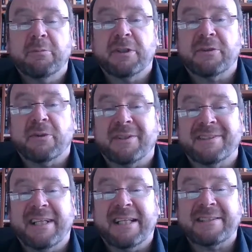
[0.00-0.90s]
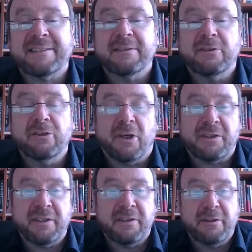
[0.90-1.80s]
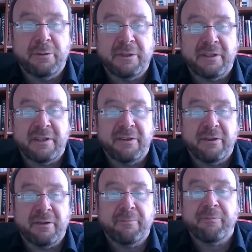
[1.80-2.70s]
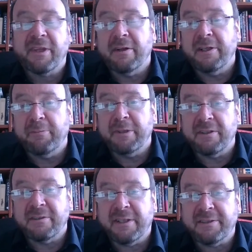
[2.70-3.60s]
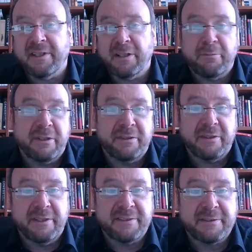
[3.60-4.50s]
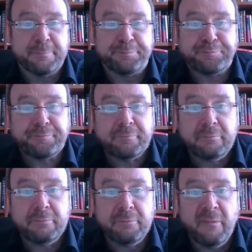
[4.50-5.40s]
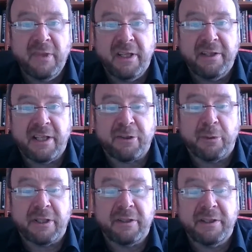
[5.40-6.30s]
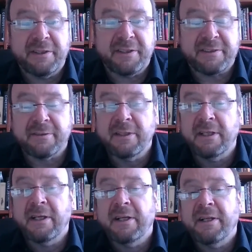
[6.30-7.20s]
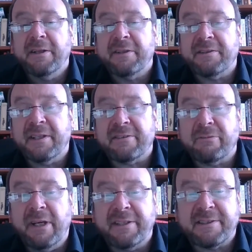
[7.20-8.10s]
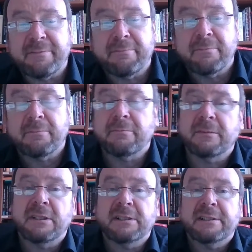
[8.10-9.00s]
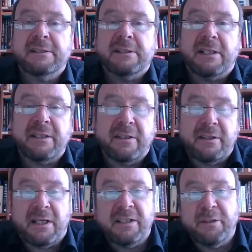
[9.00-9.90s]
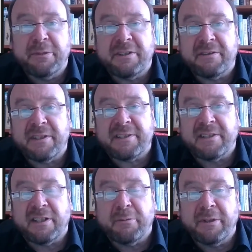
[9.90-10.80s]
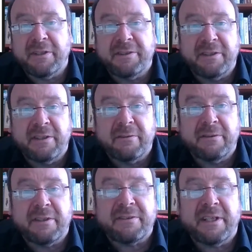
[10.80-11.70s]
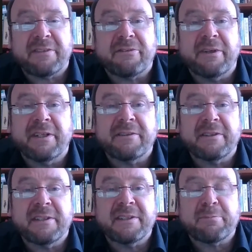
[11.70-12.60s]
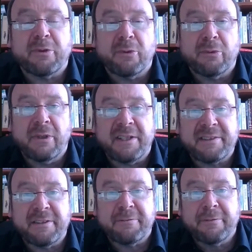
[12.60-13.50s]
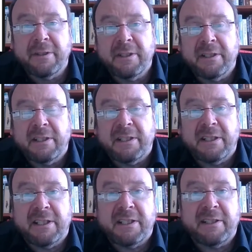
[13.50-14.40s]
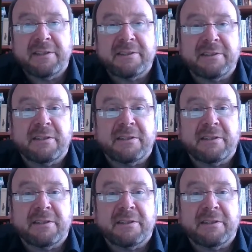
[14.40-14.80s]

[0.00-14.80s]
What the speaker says: because that's not included in the limited tax liability list. In the other one, it is. The tax rates. Under unlimited tax liability, the tax rate is progressive, and